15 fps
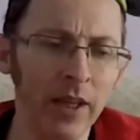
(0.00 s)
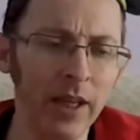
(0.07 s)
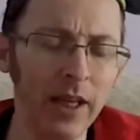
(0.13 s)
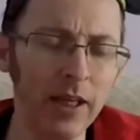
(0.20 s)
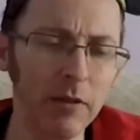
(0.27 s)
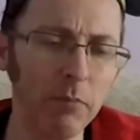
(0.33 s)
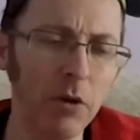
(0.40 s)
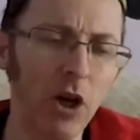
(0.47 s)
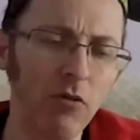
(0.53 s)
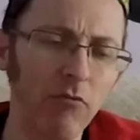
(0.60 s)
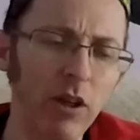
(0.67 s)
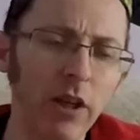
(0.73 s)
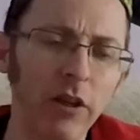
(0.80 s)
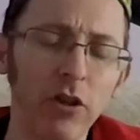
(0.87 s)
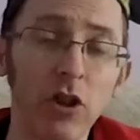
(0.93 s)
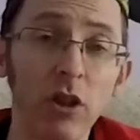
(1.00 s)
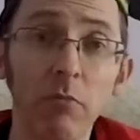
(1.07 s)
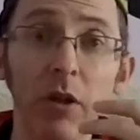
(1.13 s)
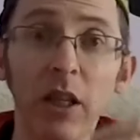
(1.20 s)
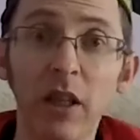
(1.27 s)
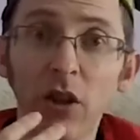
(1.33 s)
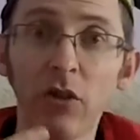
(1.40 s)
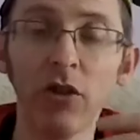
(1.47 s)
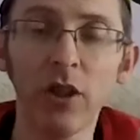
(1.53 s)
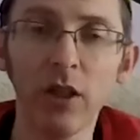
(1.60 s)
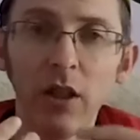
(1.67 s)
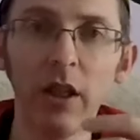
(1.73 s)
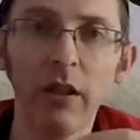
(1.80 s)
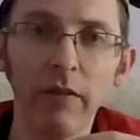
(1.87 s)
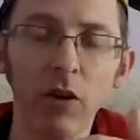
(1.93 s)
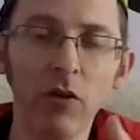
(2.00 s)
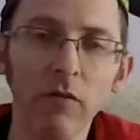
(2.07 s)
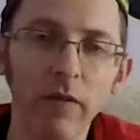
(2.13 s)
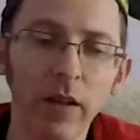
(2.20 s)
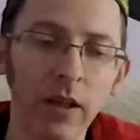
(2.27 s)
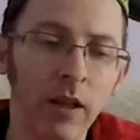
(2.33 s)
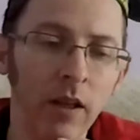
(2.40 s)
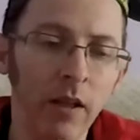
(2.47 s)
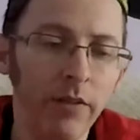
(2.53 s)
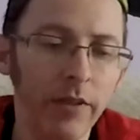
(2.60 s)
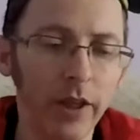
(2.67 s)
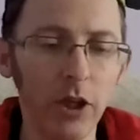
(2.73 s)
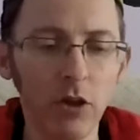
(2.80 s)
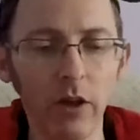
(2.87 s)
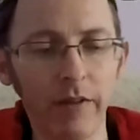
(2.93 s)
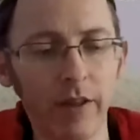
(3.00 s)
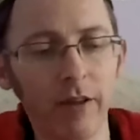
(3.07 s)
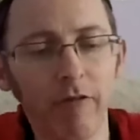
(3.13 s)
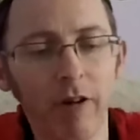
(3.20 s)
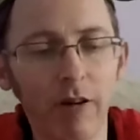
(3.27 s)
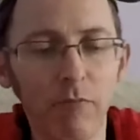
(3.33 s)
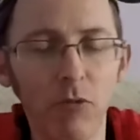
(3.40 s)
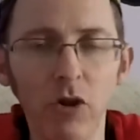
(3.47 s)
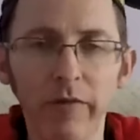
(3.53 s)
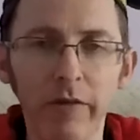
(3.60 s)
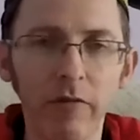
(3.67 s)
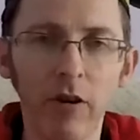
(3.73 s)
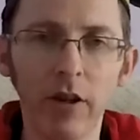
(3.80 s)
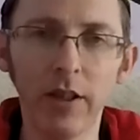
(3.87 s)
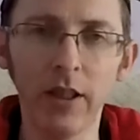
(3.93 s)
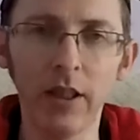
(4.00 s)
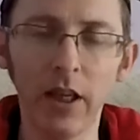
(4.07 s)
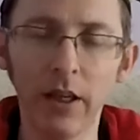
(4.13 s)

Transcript: It's a park really that should have been constantly evolving. They used to have the great movie ride in there.